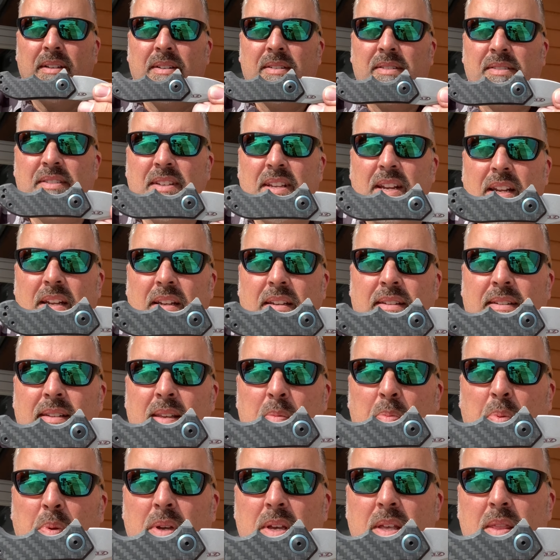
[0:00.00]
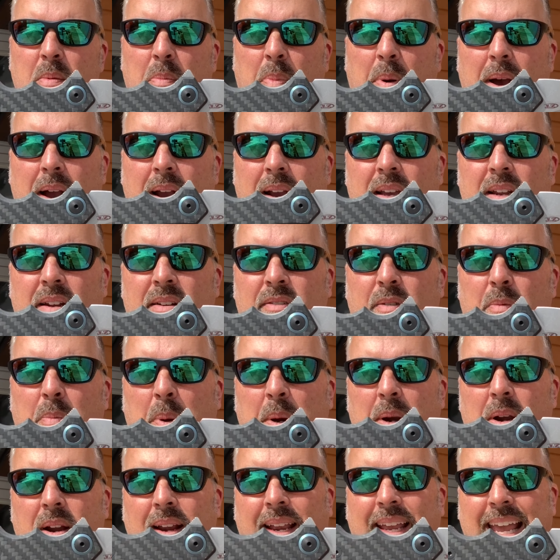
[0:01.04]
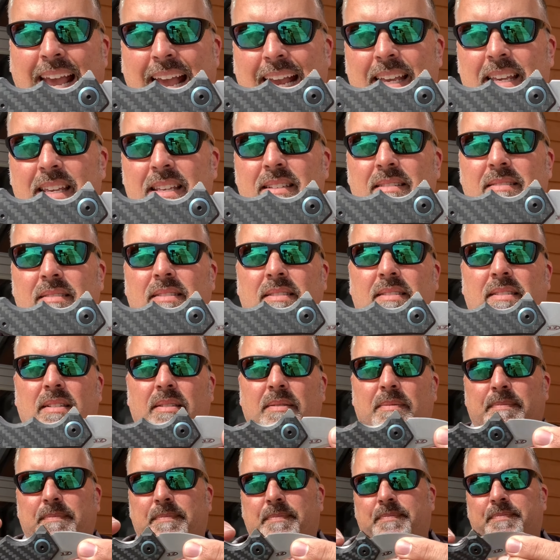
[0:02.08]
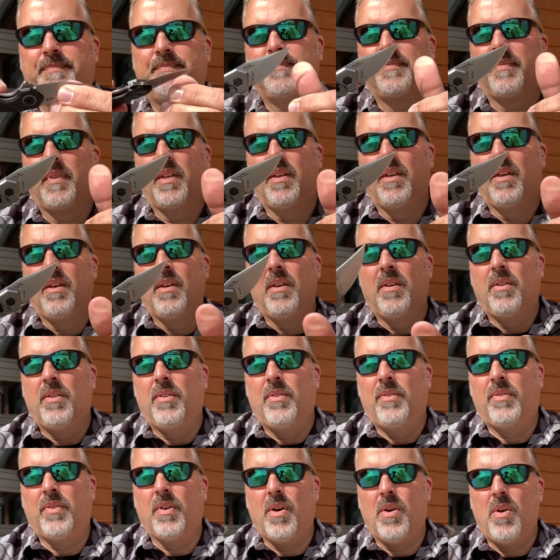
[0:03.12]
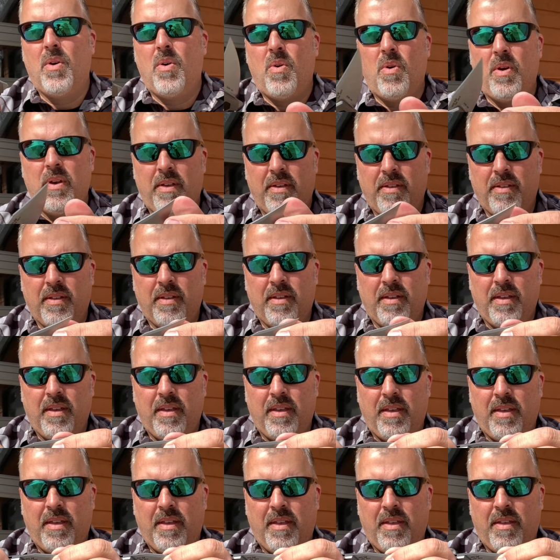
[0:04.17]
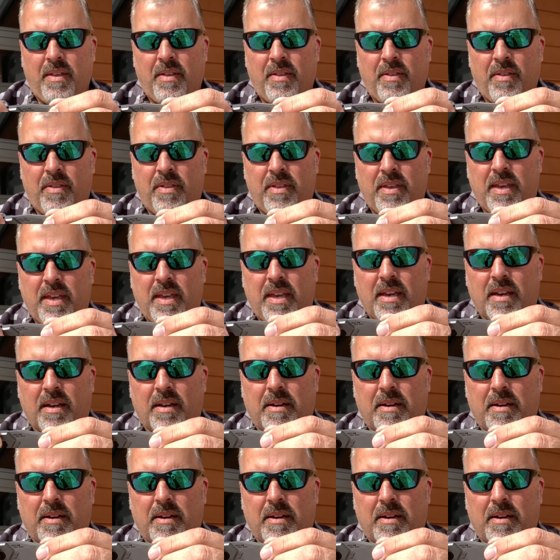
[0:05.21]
Seated deeply in the pocket of a pair of khakis. So the